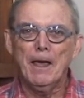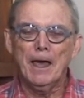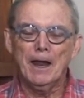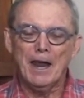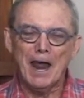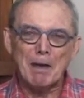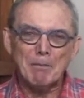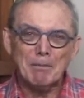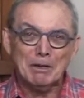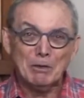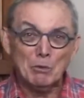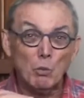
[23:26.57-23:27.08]
and
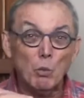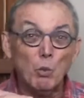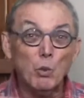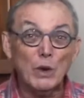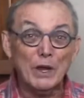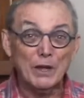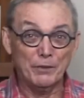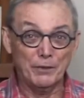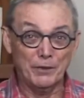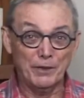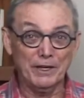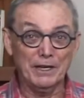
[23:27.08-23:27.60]
I mean
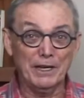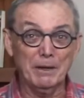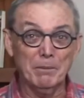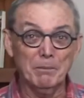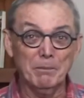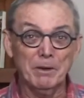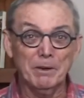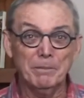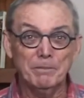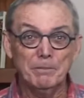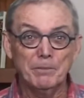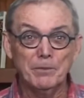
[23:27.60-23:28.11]
with Him,
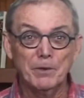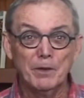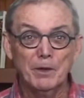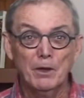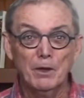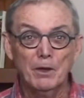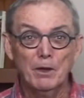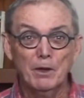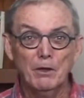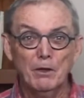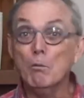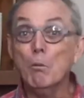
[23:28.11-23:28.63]

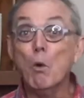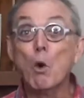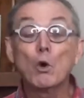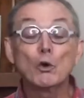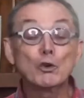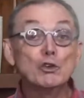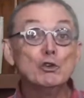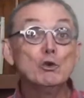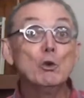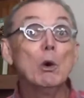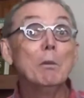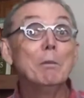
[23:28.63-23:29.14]
the
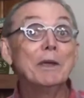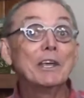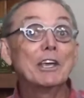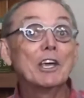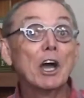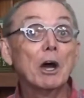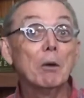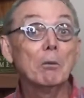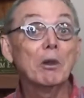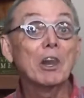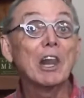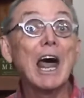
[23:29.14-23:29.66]
more you will
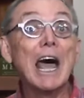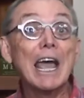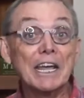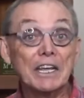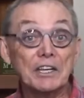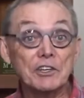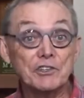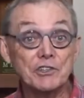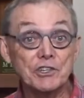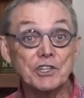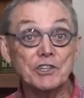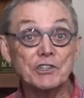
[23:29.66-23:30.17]
become
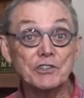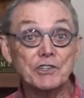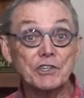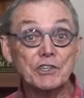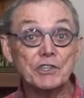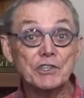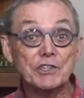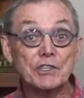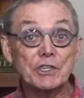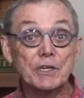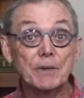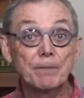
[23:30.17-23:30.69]
like
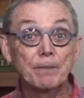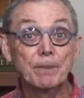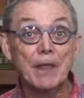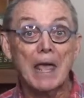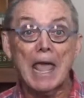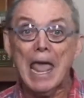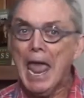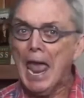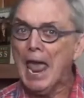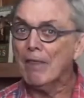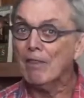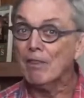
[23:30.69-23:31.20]
Jesus.
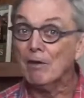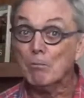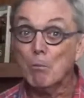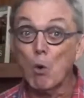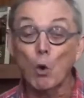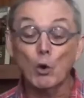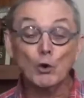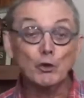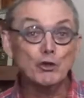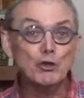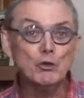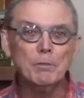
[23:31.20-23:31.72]
And the
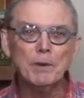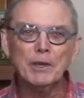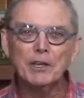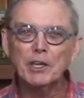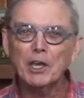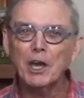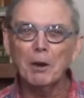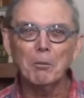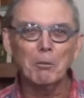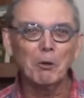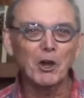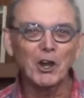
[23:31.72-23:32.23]
more you
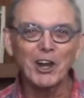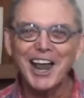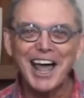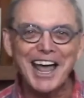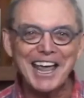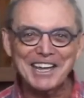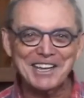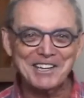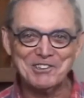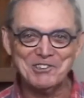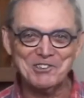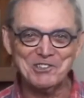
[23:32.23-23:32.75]
become
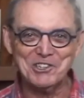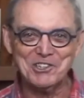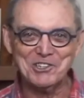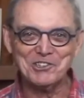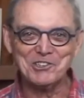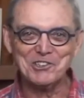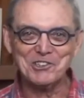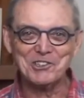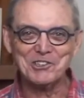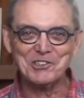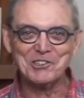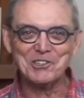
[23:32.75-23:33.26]
like
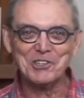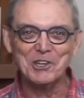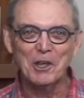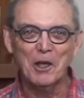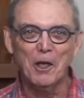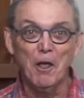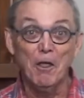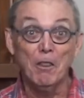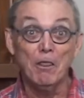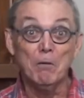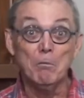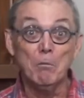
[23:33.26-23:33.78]
Jesus,
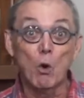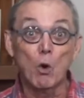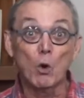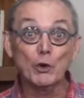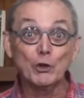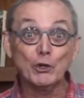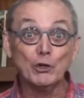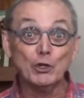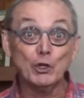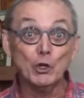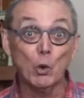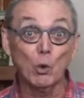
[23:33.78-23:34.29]
the
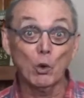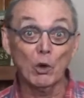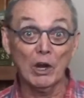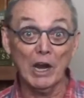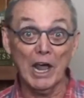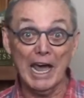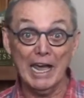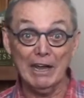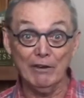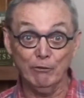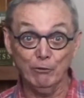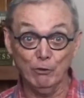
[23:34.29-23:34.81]
more your
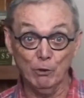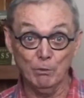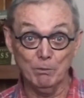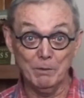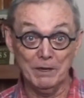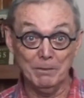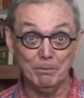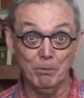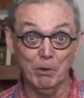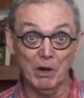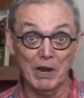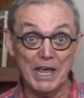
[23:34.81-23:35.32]
life will
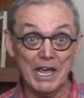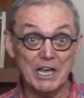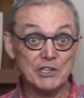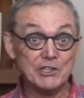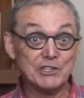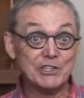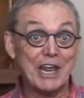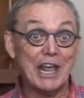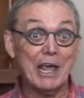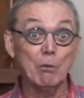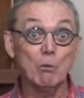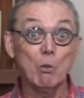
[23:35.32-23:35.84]
be
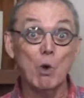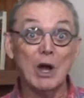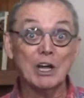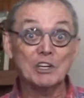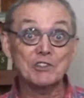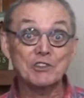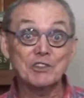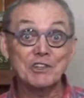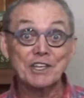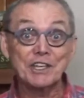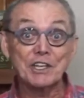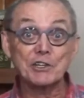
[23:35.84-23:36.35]
blessed. And
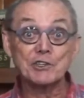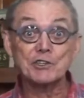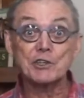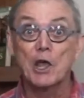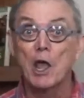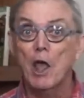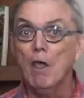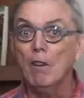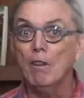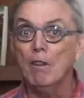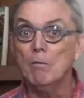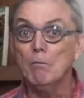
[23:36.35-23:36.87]
watch this,
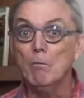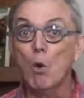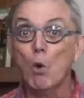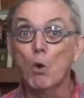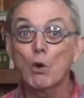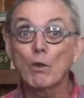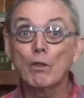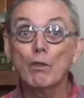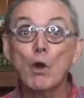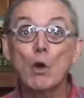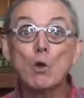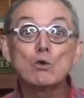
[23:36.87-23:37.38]
the
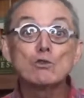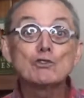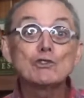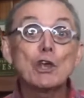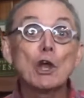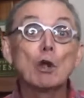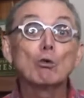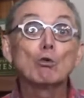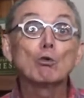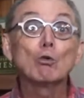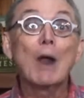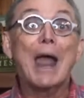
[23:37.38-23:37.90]
more those
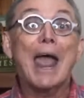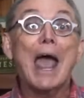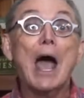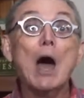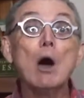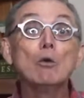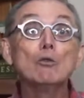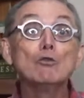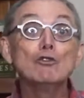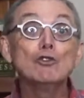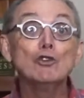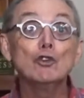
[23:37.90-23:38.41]

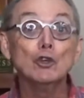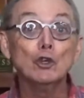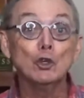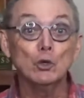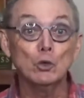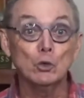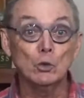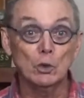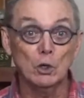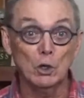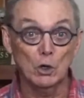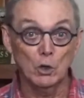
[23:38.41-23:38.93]
around
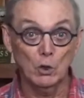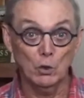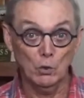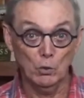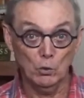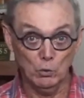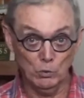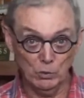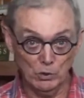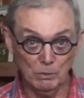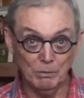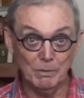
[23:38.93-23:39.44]
you
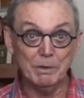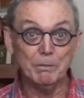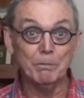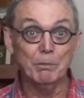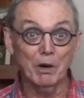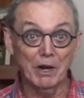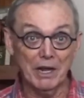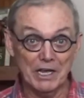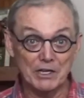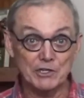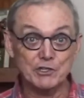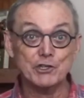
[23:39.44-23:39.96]
will be
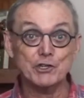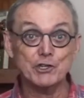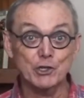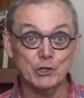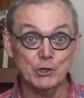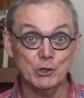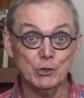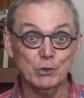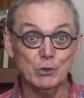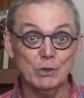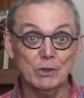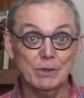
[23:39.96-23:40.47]
blessed
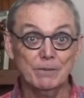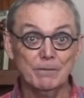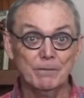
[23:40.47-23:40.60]
too.